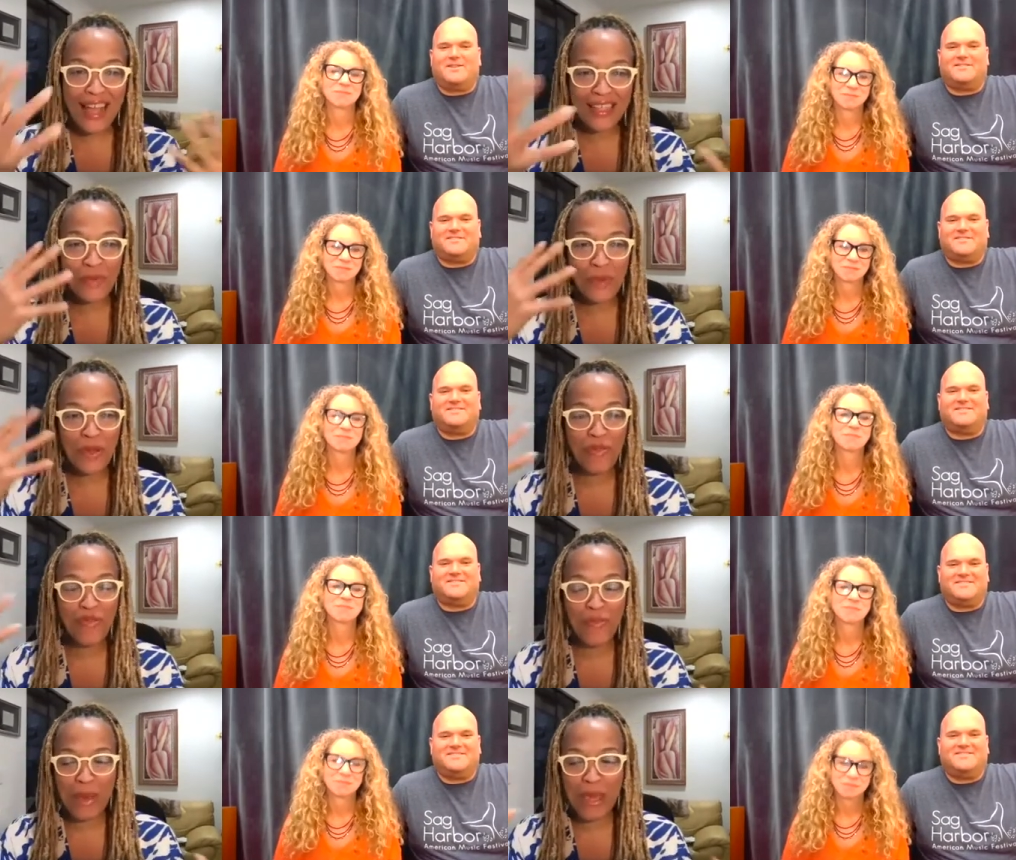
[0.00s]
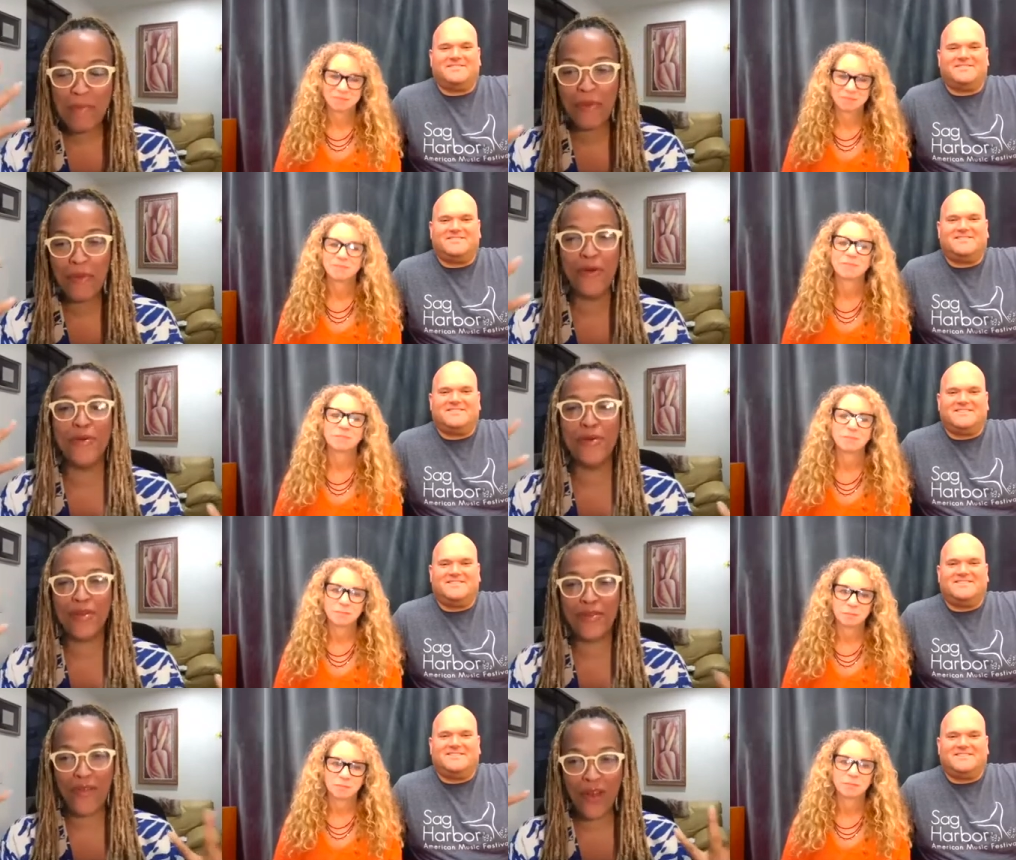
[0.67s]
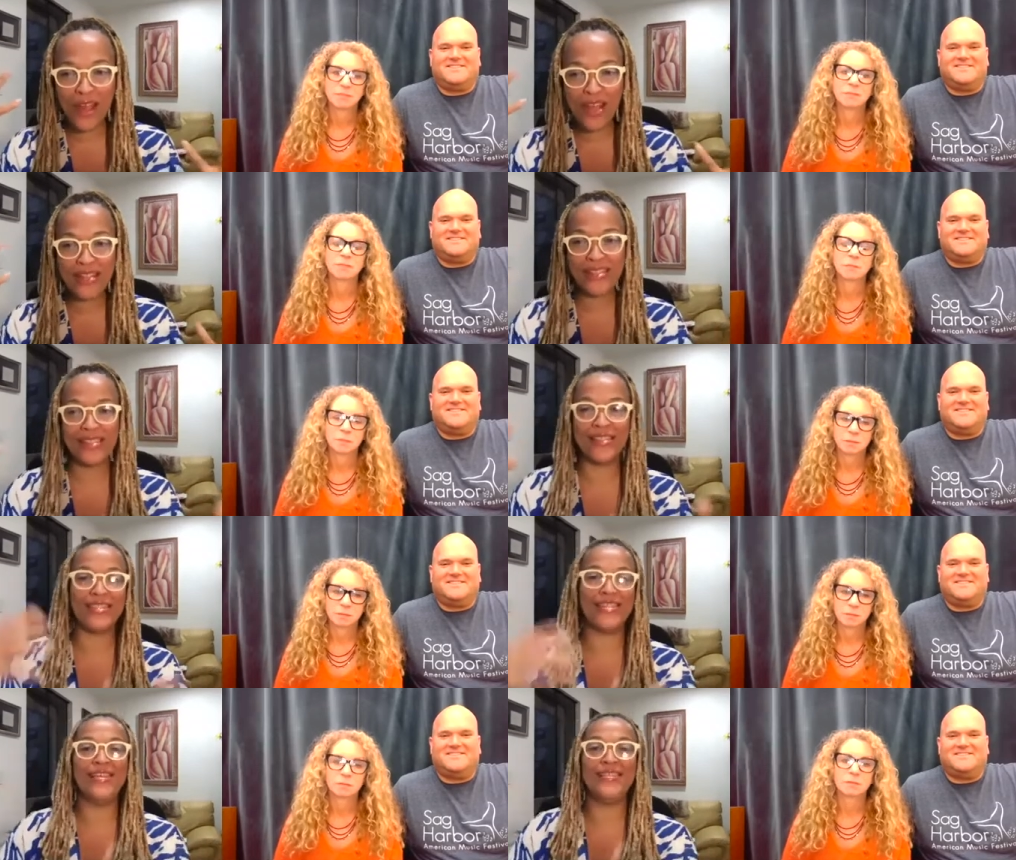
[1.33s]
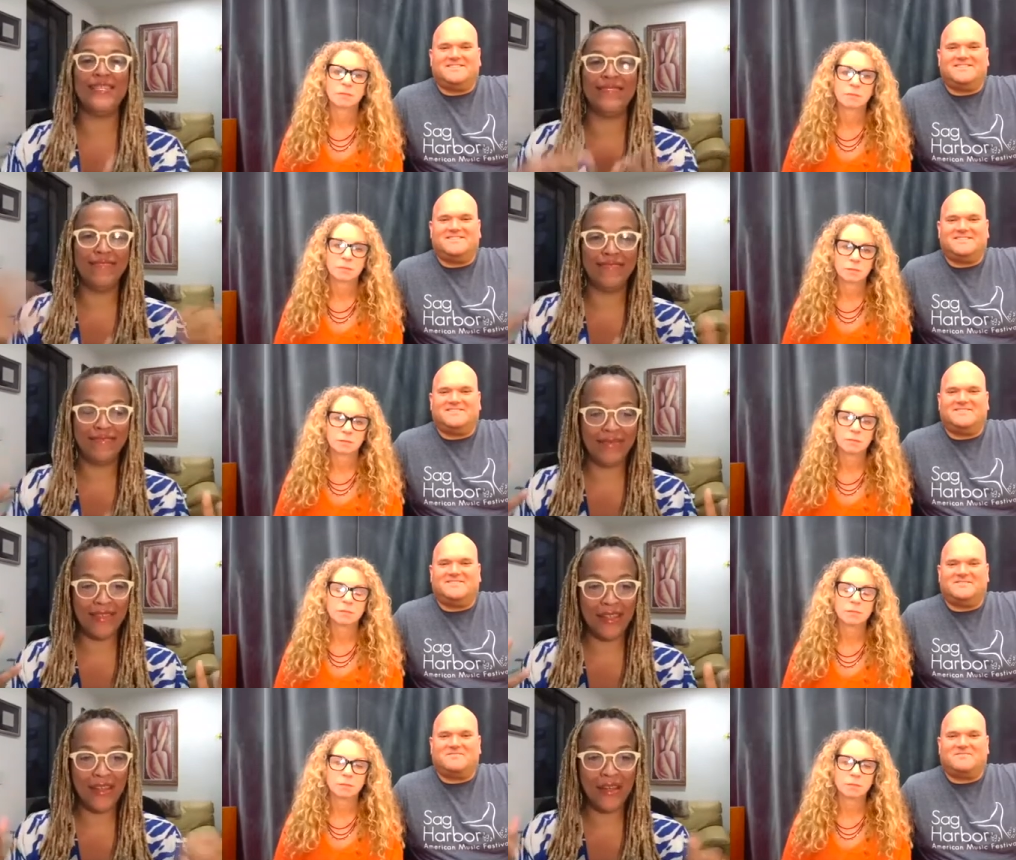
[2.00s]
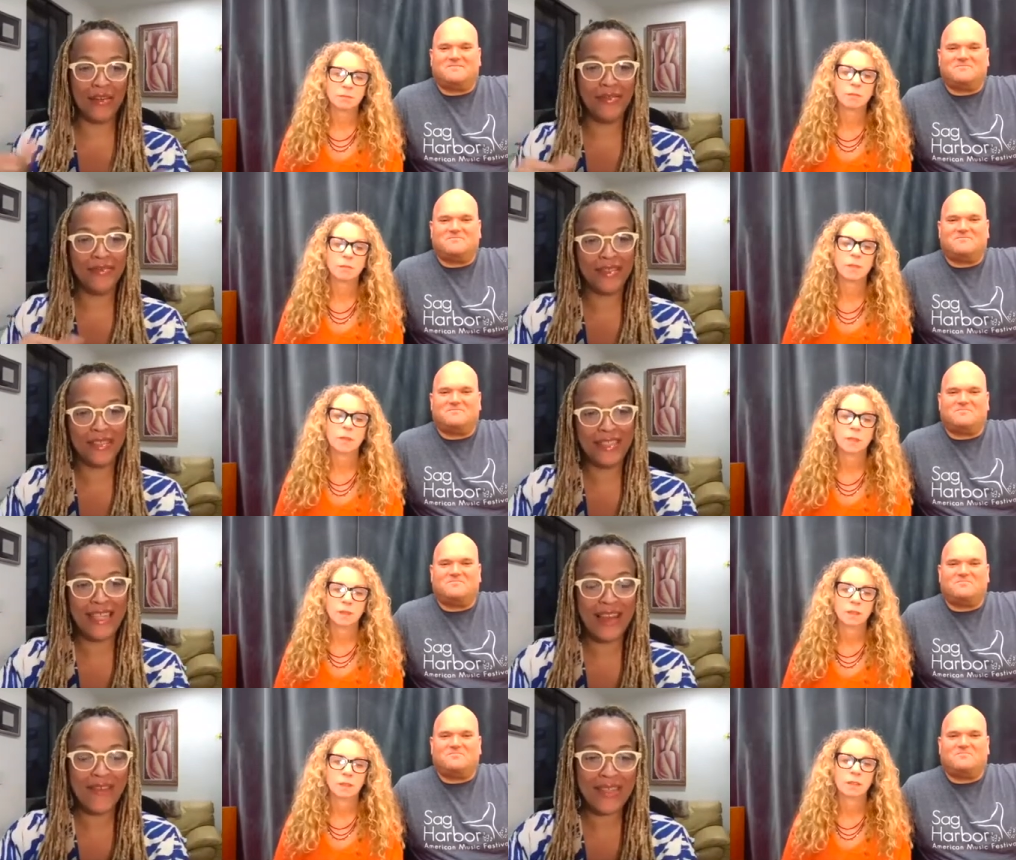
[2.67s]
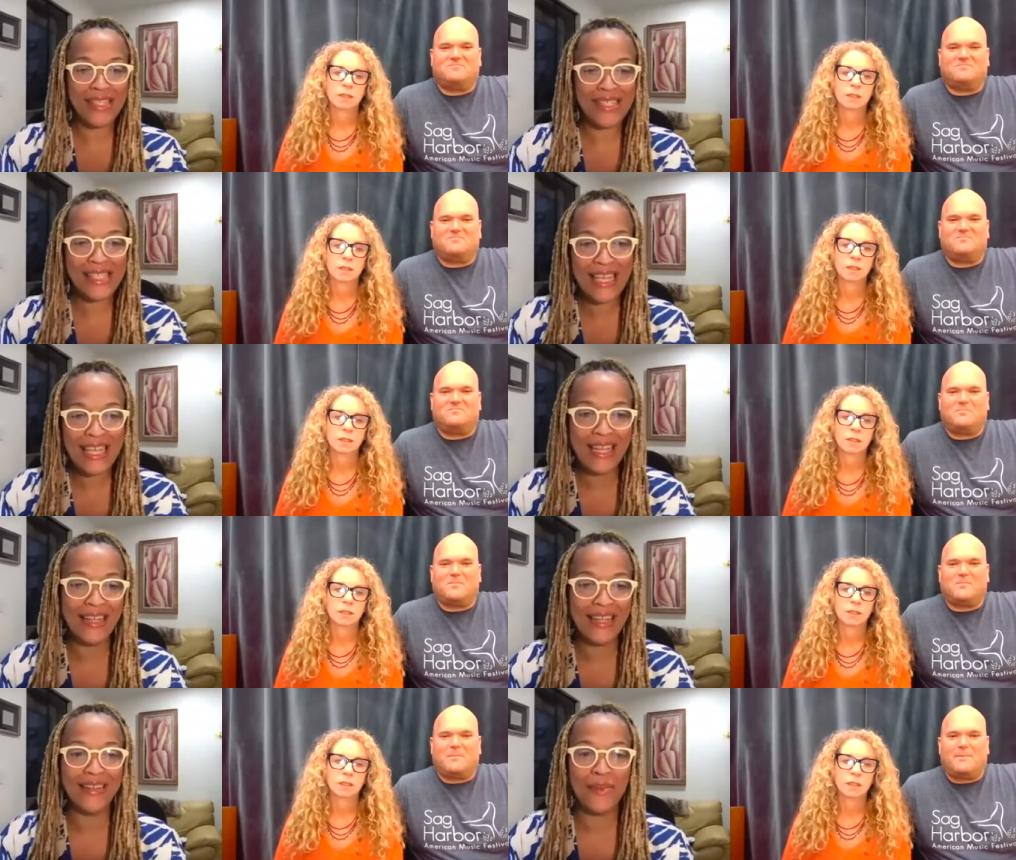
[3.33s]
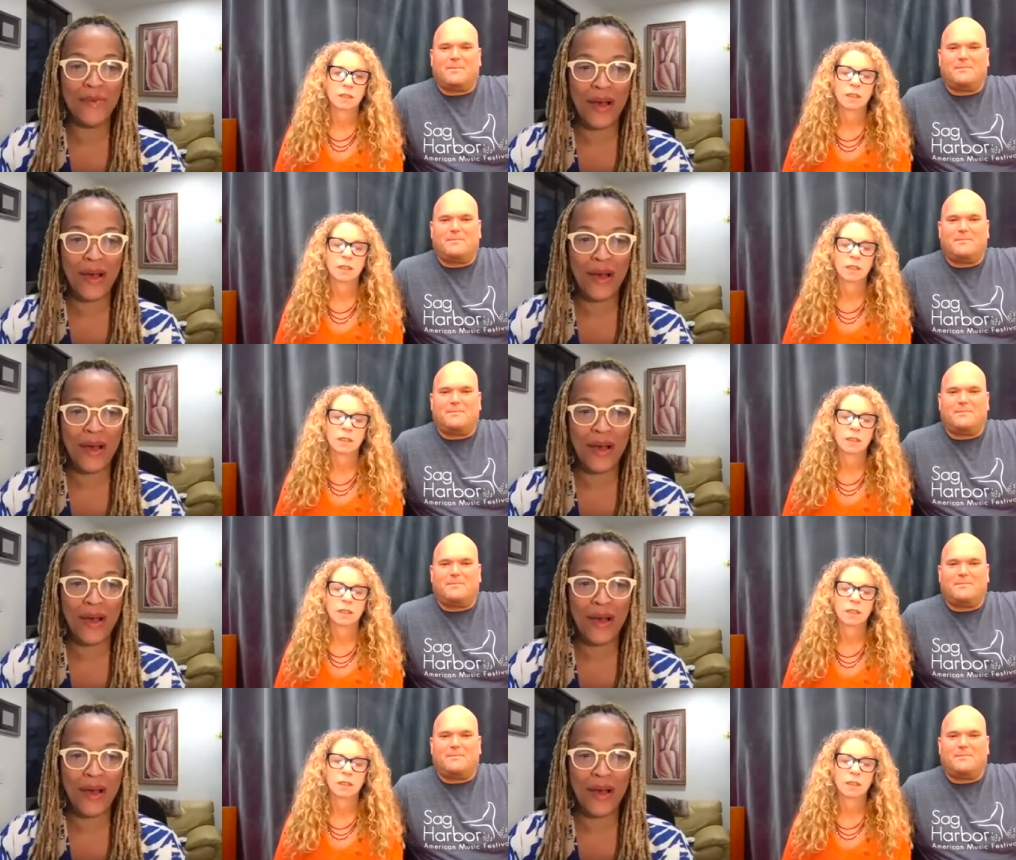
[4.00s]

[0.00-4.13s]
Speaker 1: with people, with friends that, you know, just haven't seen throughout